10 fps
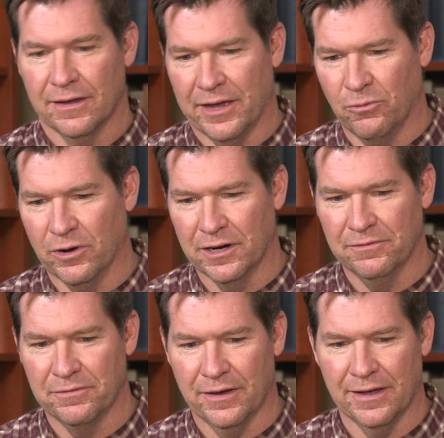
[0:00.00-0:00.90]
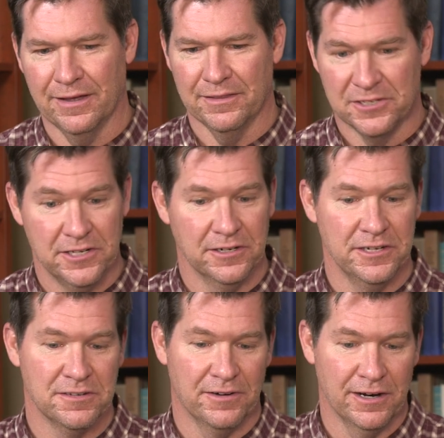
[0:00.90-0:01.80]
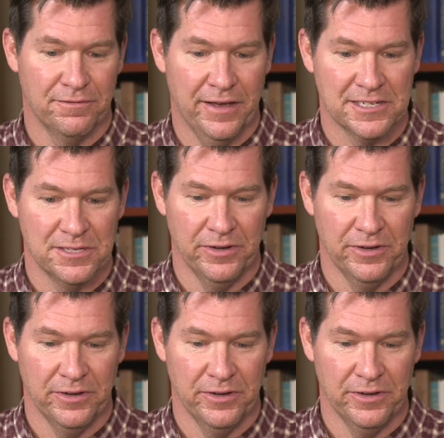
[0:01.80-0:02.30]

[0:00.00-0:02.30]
And one of the series of artifacts that